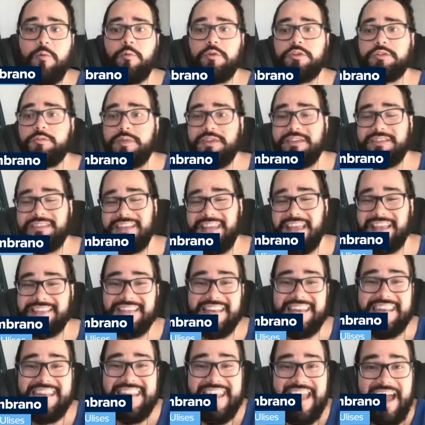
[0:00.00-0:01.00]
which means he
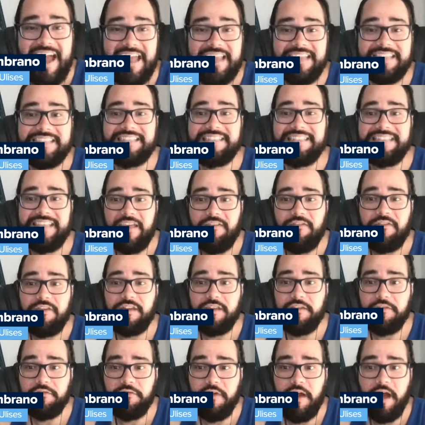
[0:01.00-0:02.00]
has a
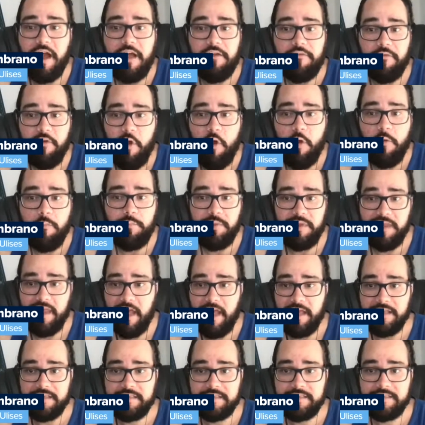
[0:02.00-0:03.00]
975
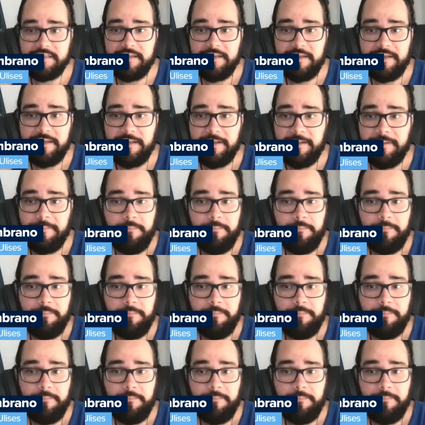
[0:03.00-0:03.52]
OPS.